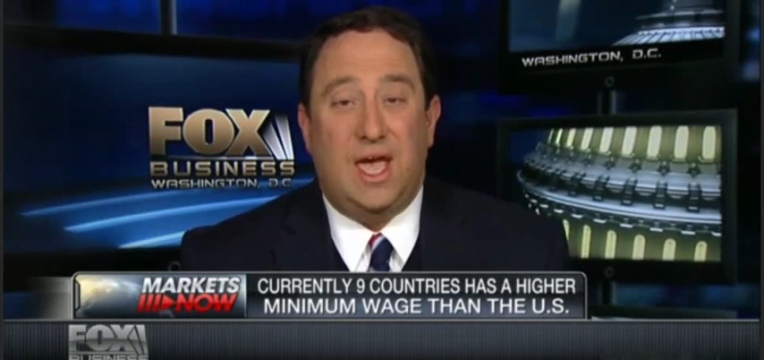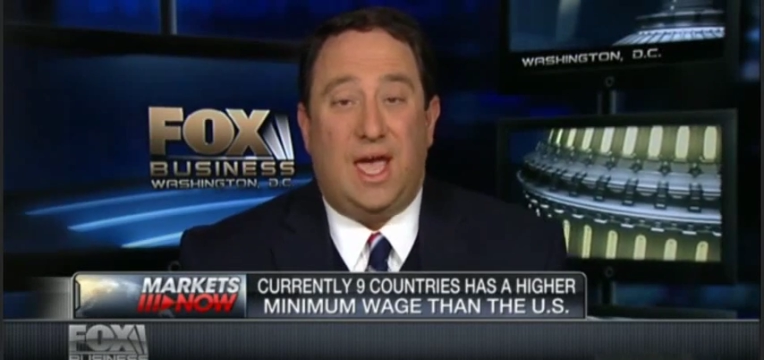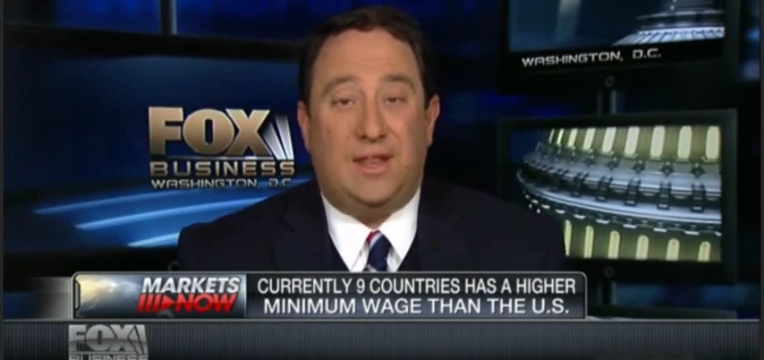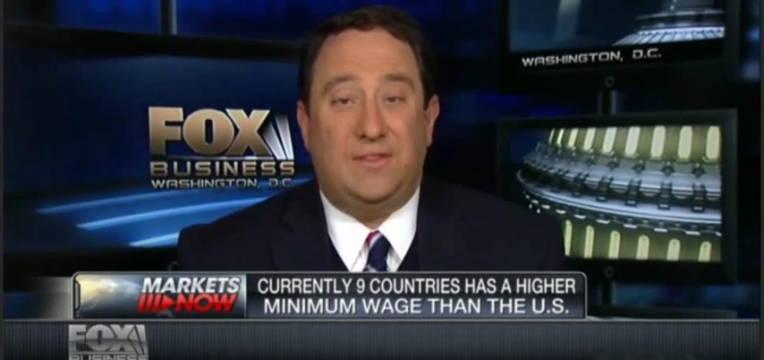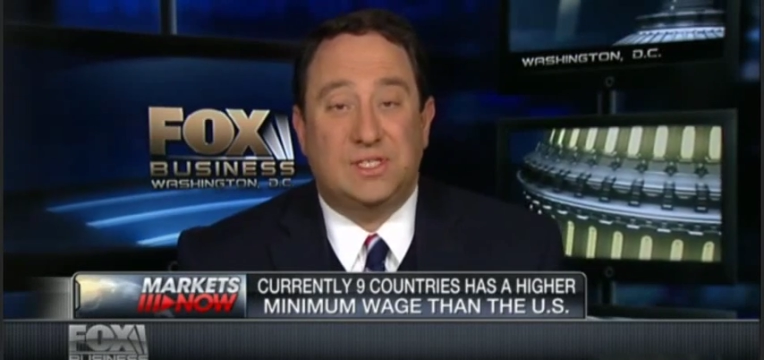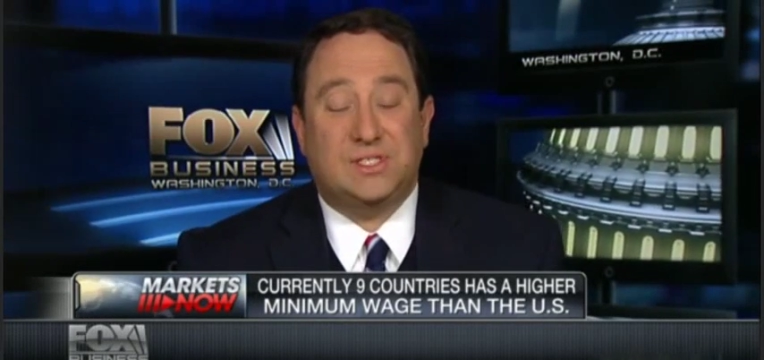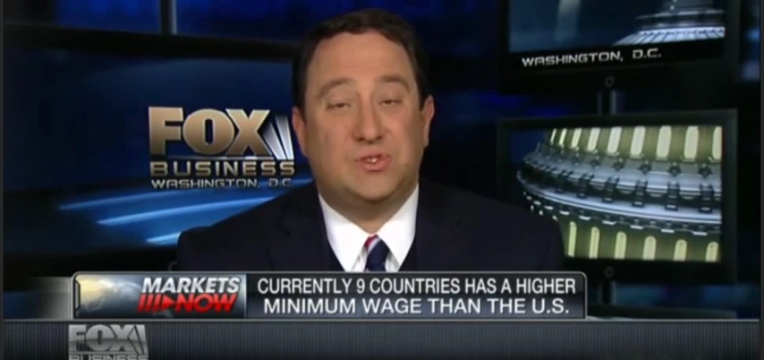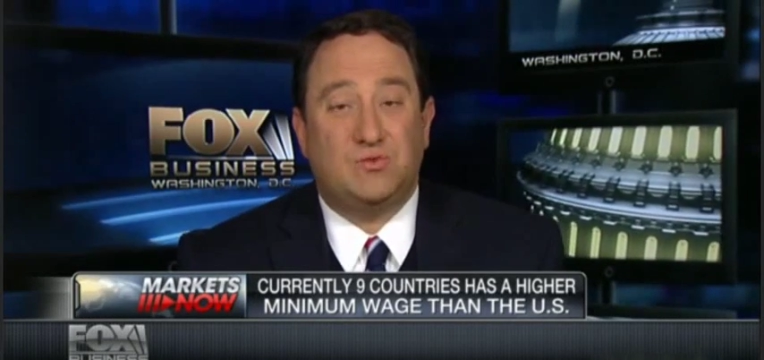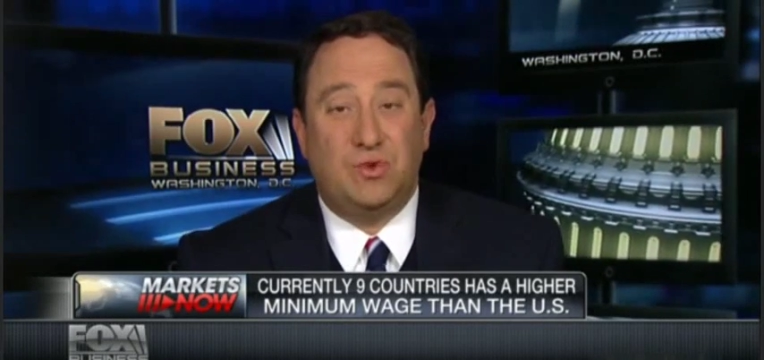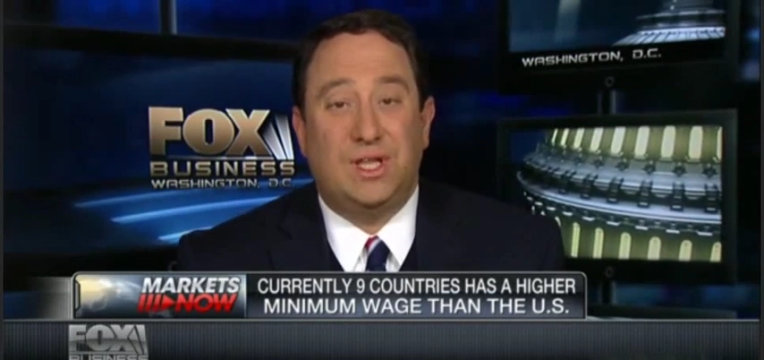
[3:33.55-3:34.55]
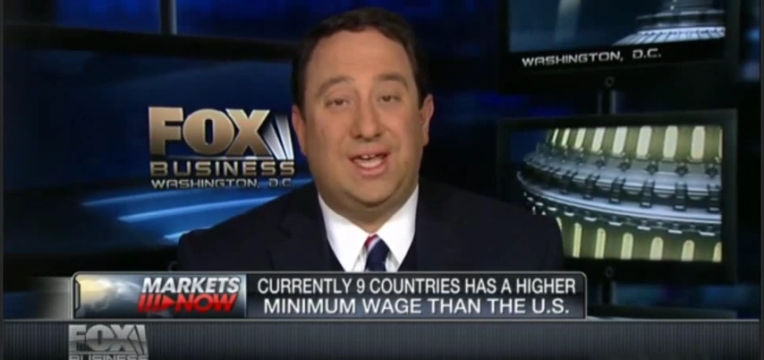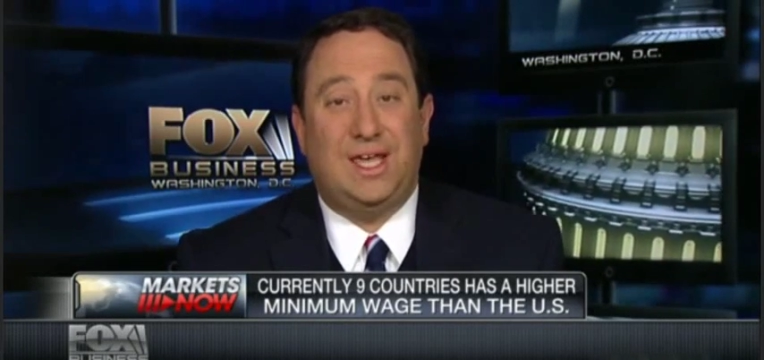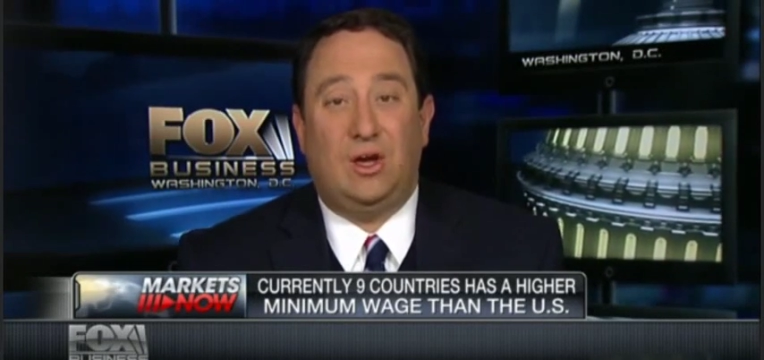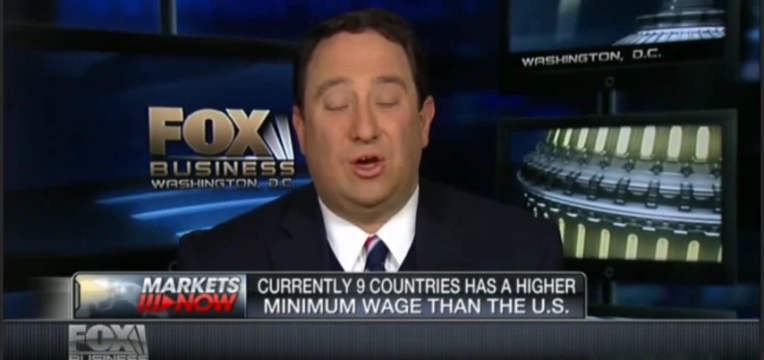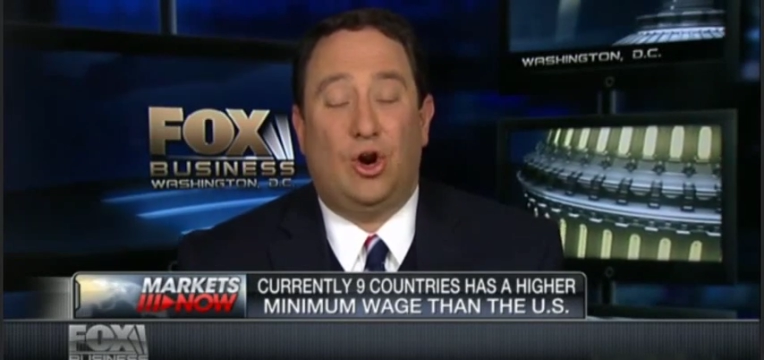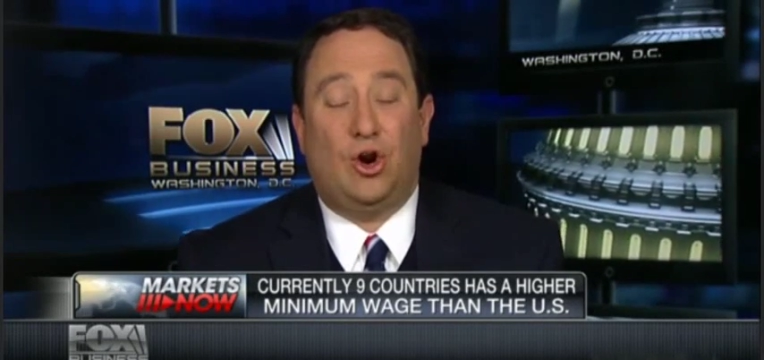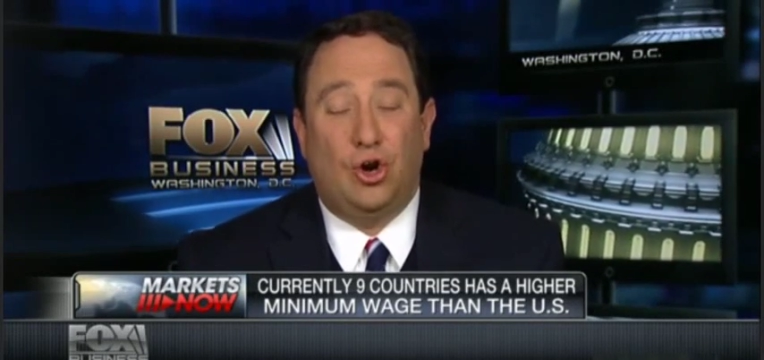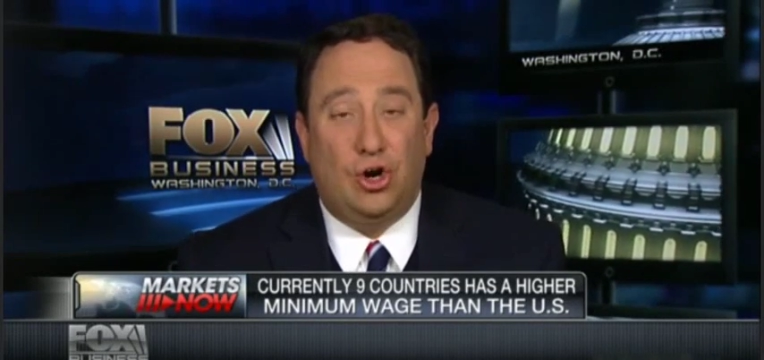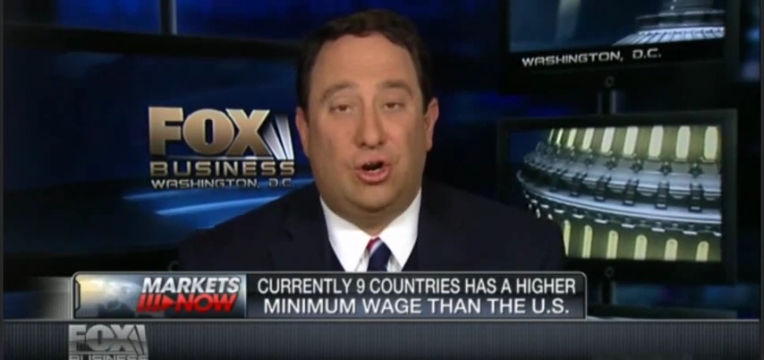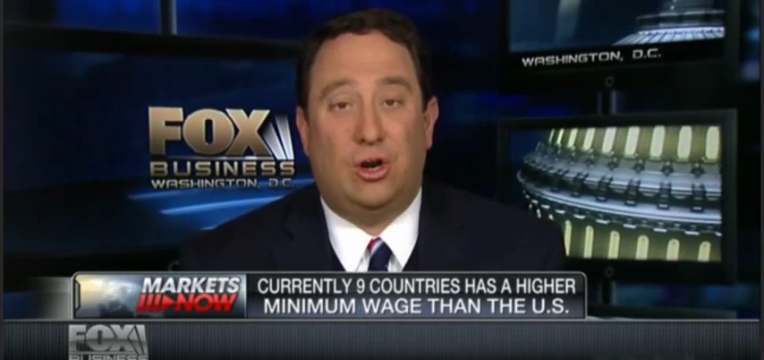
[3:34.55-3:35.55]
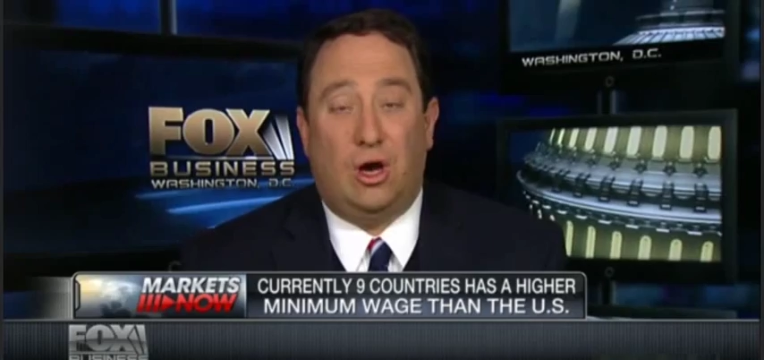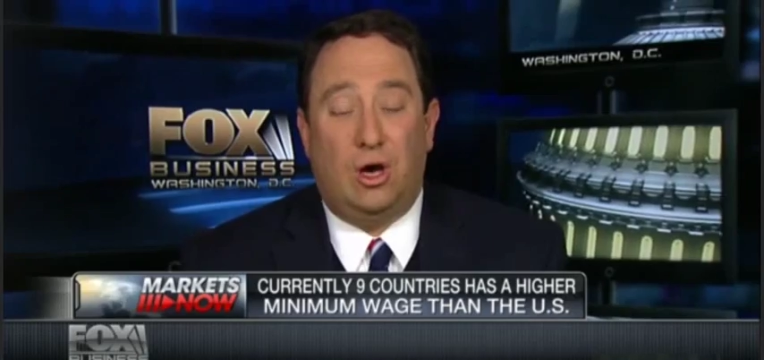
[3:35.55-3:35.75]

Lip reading: And this is really going to hurt